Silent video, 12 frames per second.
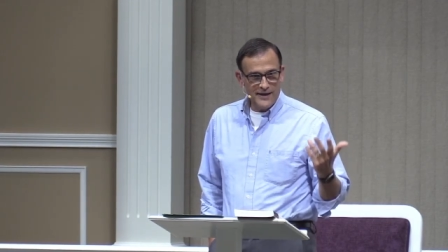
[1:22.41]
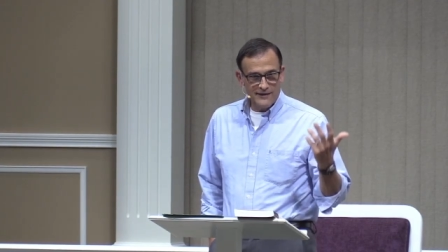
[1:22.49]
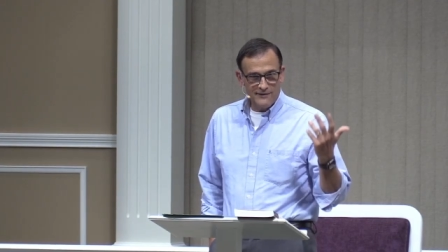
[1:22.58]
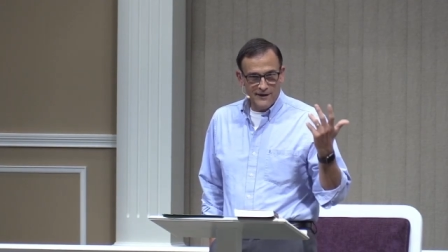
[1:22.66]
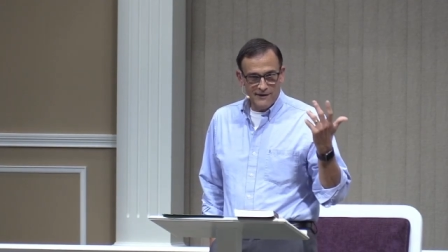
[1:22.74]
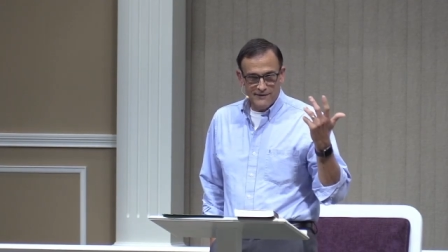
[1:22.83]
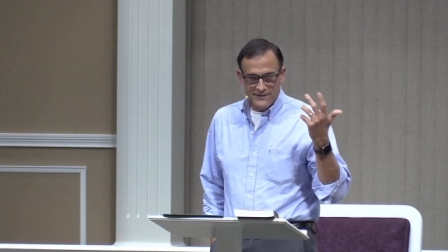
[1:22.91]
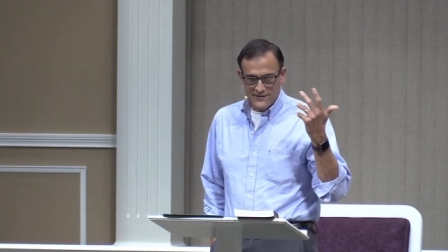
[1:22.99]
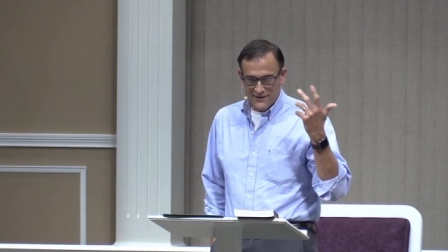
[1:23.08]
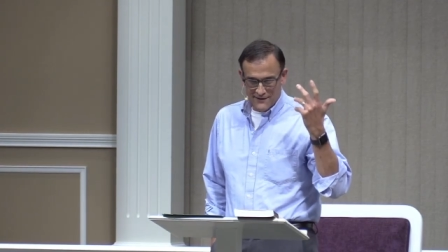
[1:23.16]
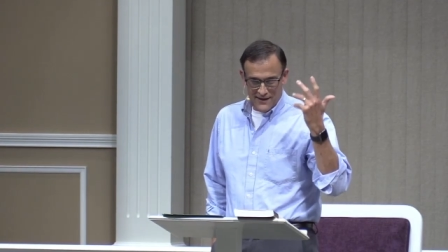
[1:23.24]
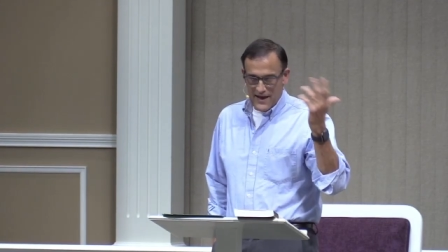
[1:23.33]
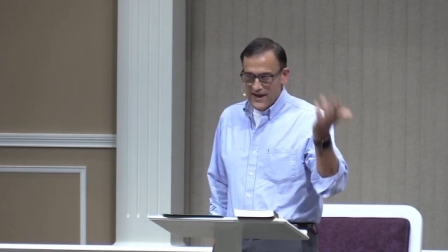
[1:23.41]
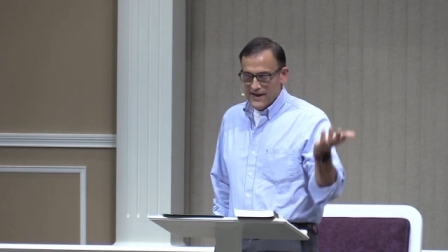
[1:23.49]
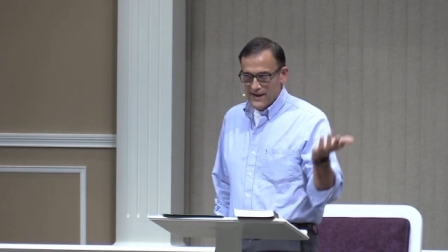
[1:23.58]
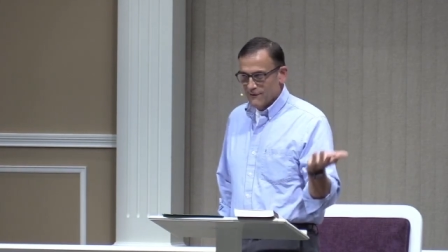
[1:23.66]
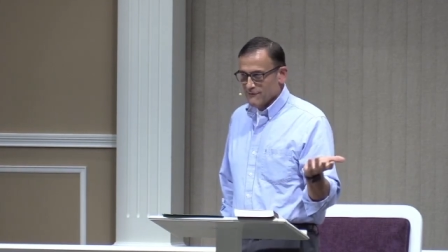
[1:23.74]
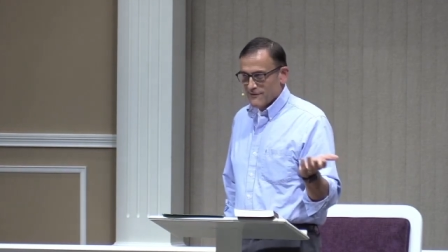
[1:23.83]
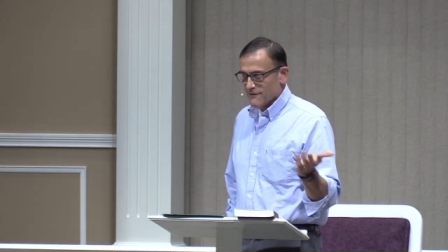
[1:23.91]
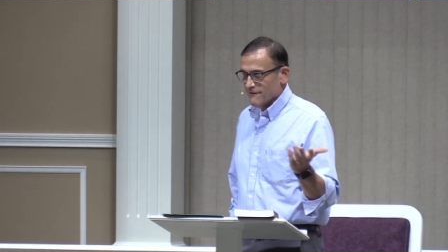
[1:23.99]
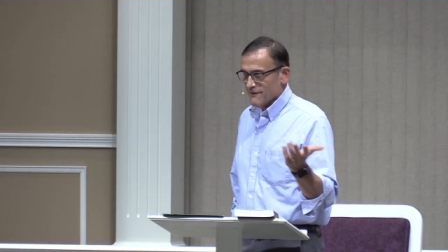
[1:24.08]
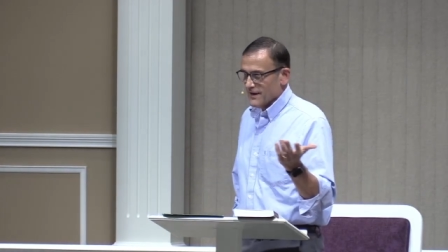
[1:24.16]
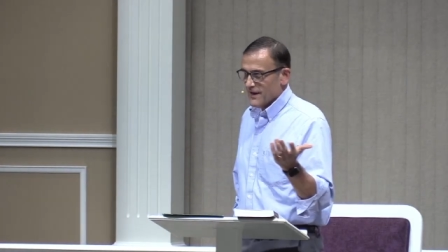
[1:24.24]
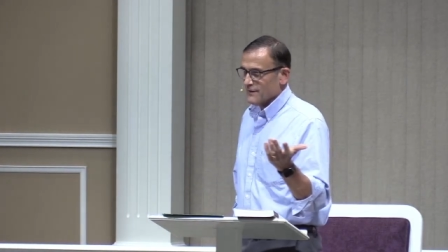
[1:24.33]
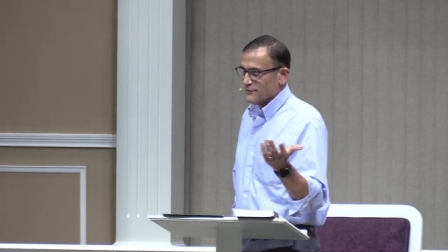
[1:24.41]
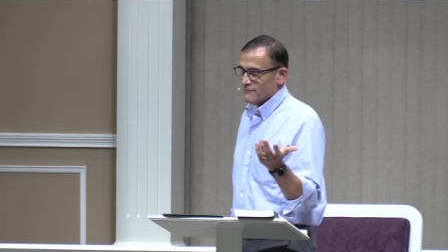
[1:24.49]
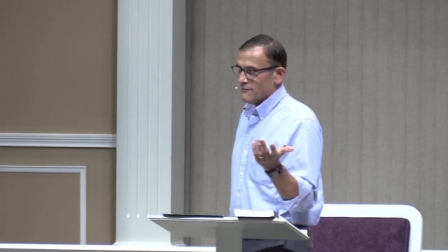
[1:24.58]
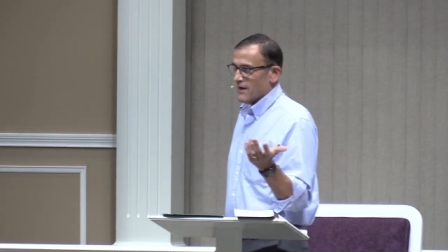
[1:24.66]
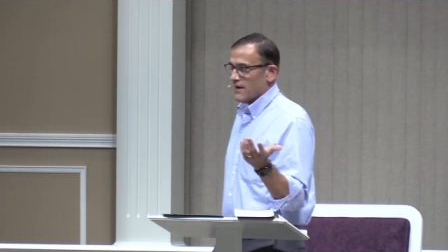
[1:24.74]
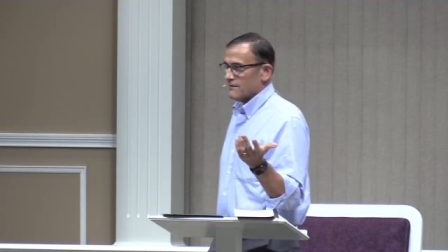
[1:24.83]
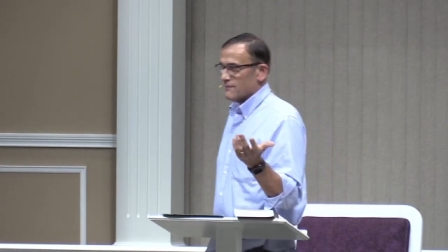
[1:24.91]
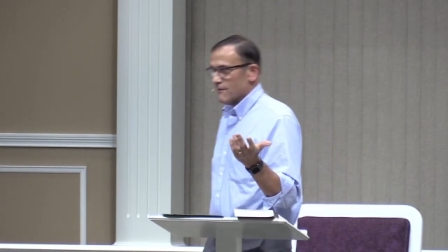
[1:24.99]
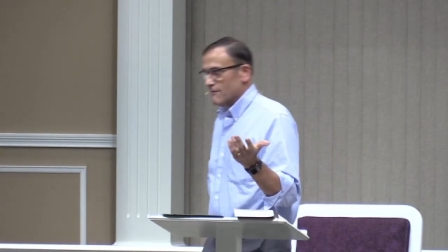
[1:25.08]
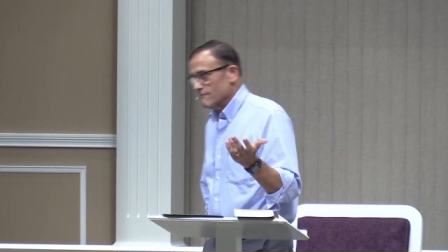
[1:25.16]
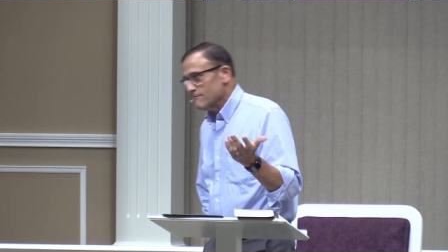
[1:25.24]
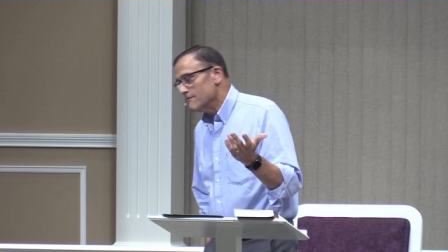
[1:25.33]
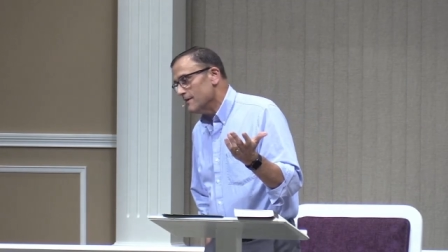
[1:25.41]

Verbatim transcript: that there is a lot out there that I do not know.